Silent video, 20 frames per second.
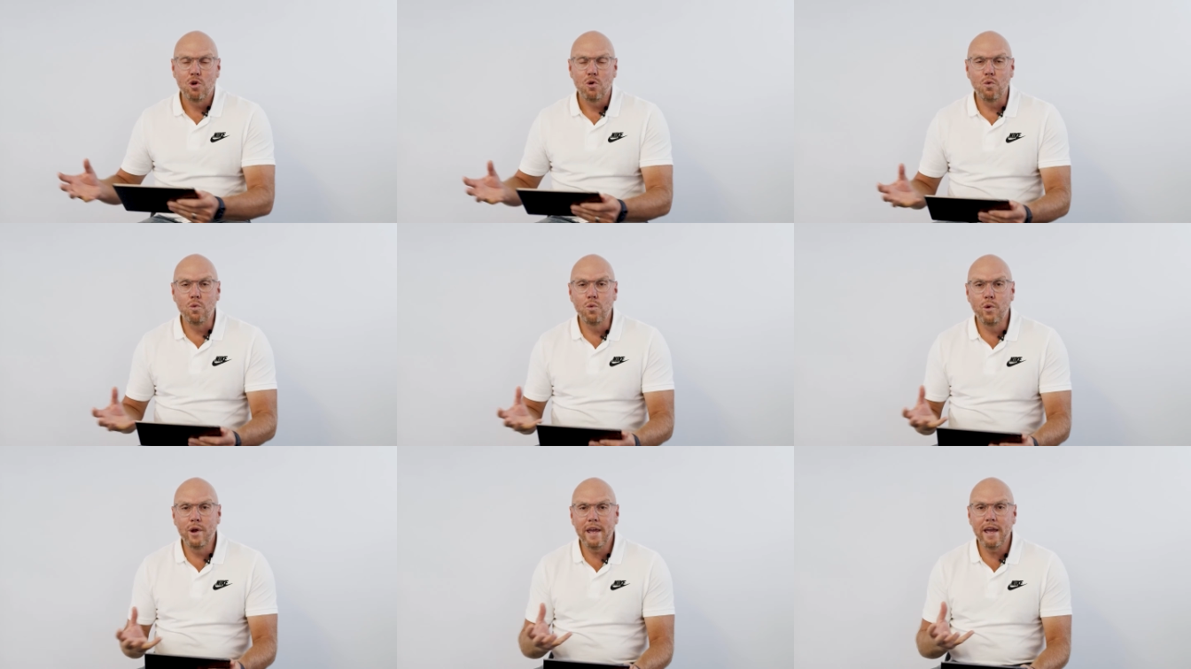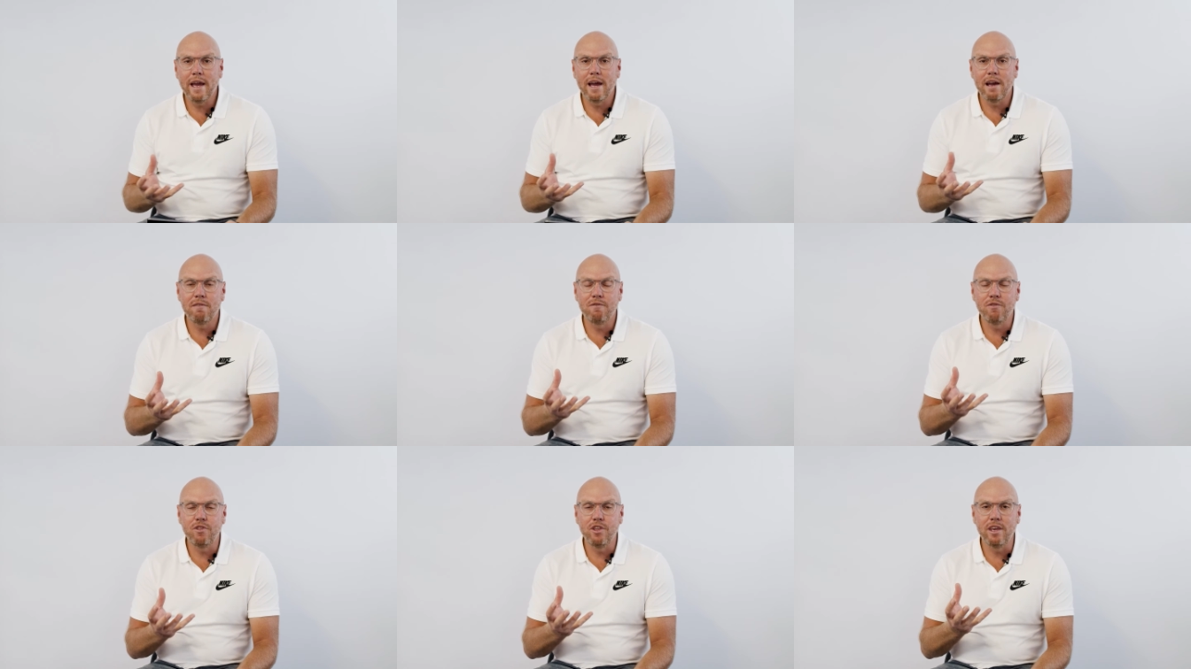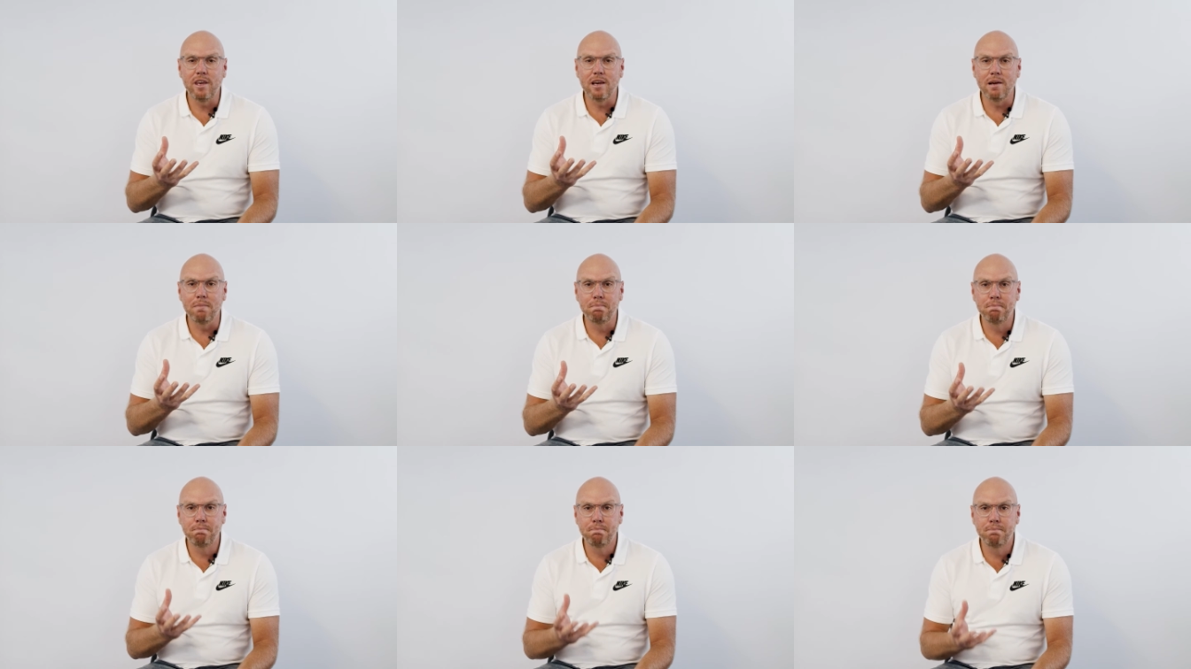we have the
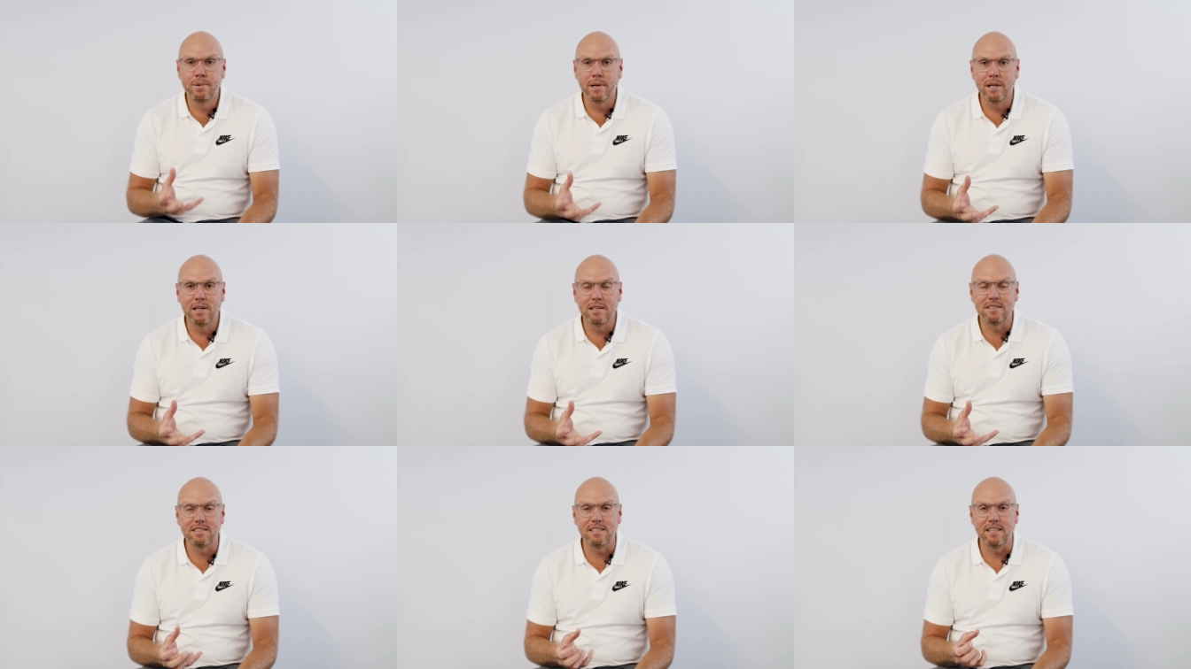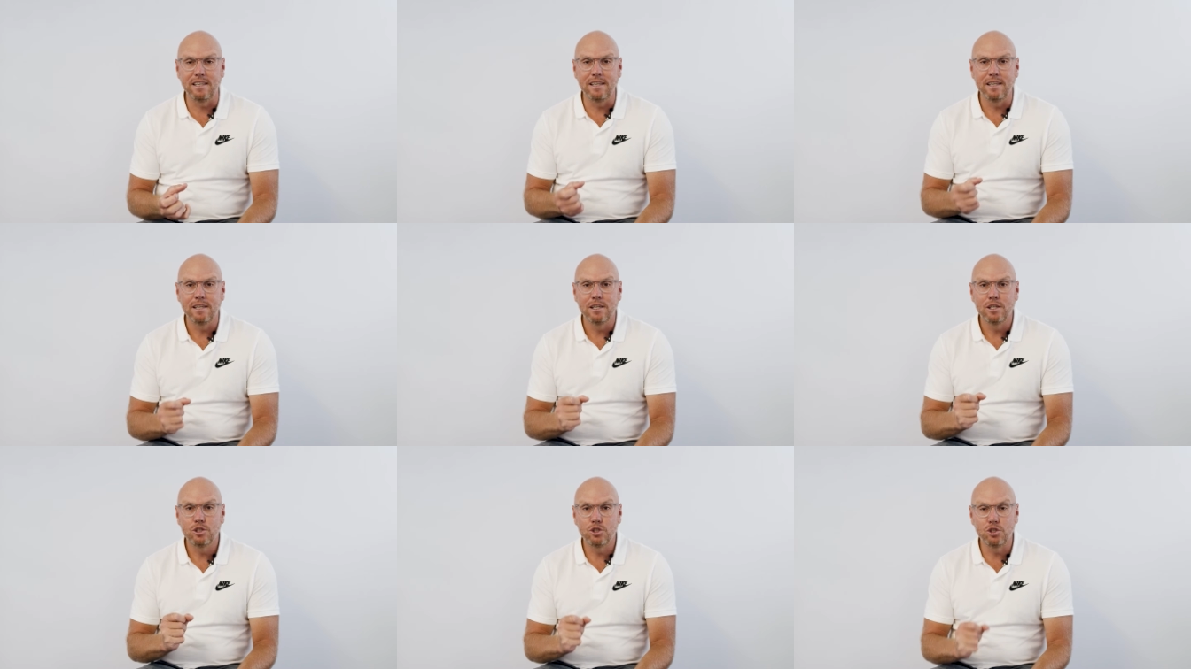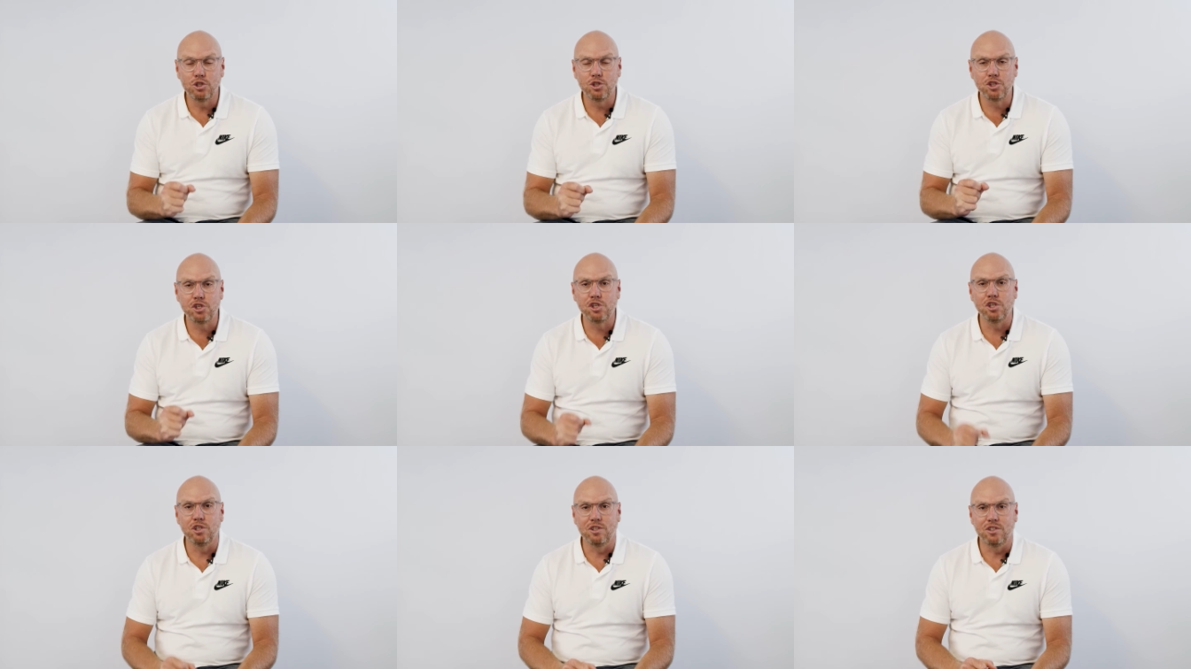ability to
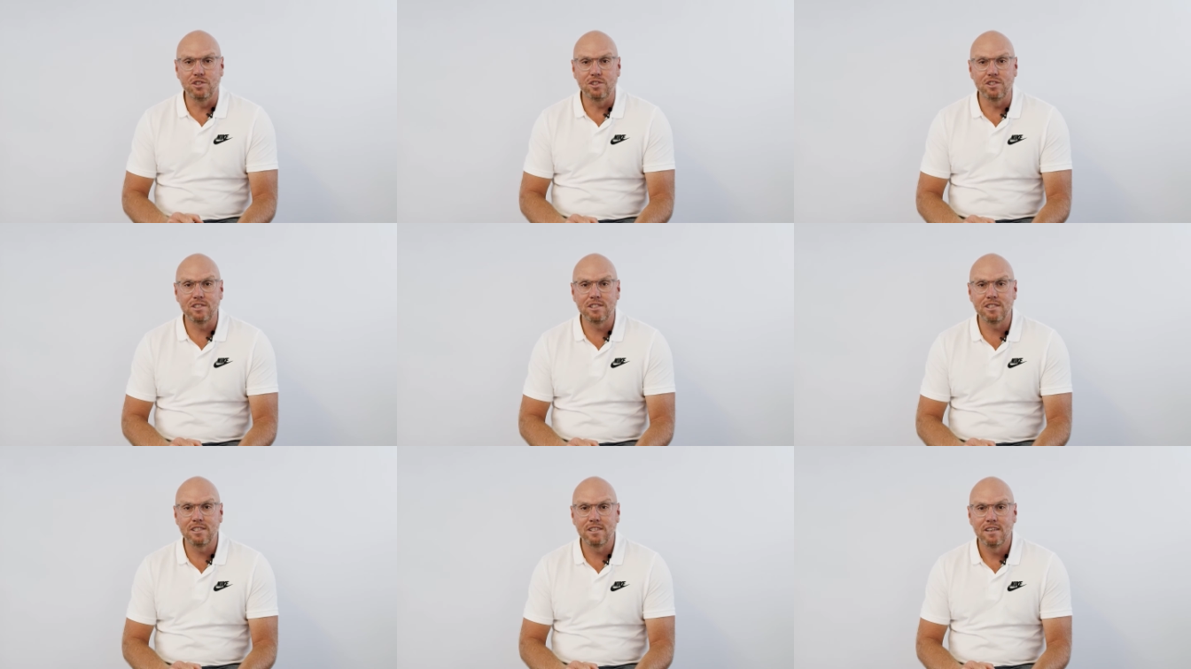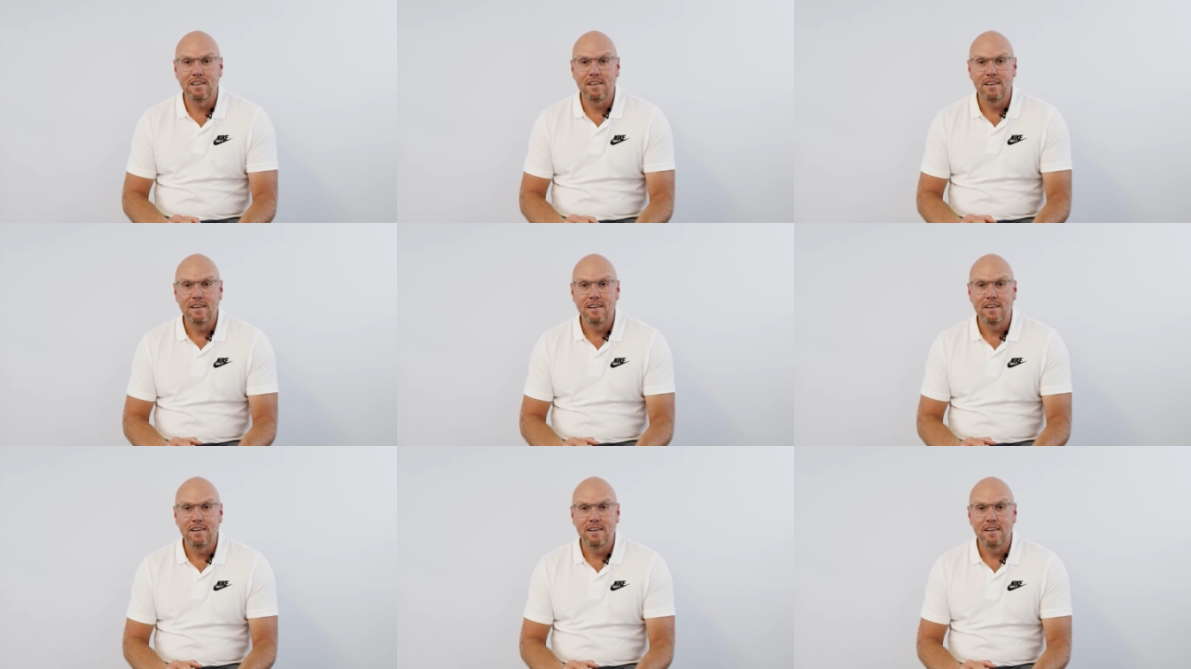choose